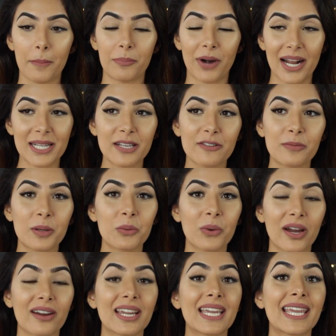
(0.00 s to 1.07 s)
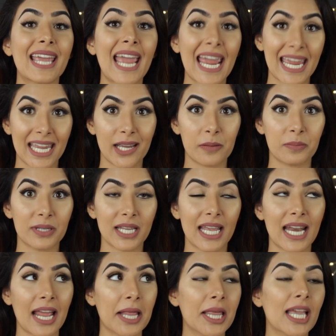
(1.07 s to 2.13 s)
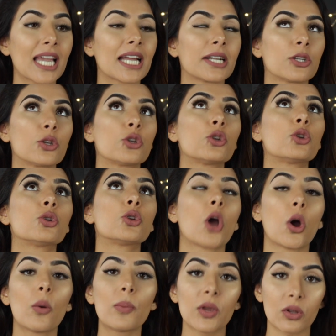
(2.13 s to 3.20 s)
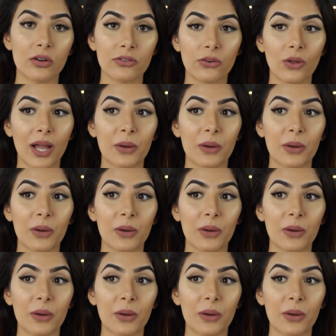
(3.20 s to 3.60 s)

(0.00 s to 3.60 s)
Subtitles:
brides have been wearing capes, and I think it's so beautiful.